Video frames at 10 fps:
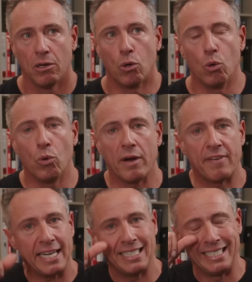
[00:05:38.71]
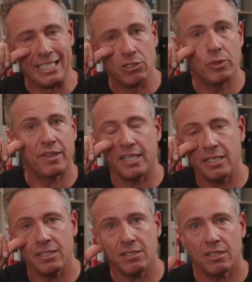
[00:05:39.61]
who have had to deal with
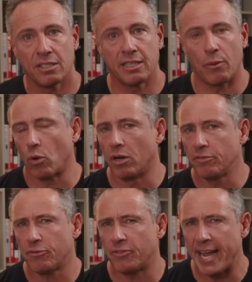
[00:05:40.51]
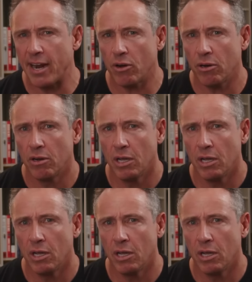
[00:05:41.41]
things that were unfair